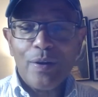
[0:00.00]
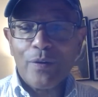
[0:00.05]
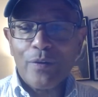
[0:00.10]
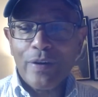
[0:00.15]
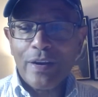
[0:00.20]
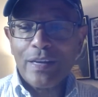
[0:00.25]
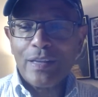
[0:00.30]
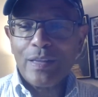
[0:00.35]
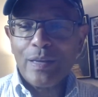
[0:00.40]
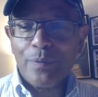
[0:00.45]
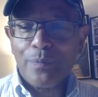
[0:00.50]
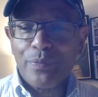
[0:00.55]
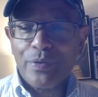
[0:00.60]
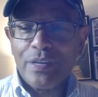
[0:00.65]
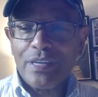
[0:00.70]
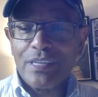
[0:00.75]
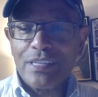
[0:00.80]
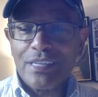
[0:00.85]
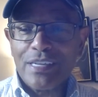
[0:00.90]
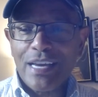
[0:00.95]
Greatly
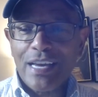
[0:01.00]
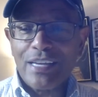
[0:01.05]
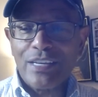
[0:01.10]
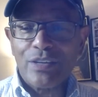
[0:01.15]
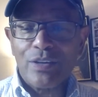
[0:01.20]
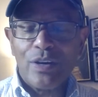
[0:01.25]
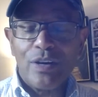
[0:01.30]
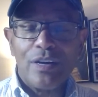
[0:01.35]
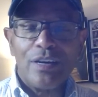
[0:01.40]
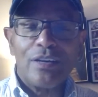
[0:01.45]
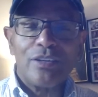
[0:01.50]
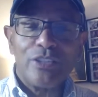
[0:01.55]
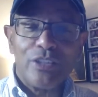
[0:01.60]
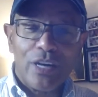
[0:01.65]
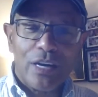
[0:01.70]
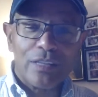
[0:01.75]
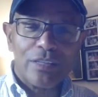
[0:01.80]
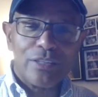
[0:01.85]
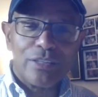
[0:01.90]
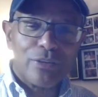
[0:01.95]
appreciate
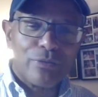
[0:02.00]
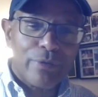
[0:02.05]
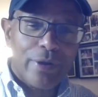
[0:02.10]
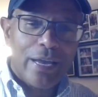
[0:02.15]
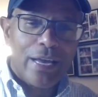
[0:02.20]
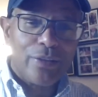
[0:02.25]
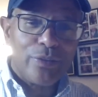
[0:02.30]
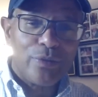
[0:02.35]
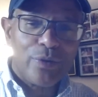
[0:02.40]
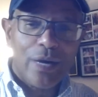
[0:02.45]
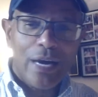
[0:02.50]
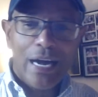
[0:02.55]
y'all in the Randall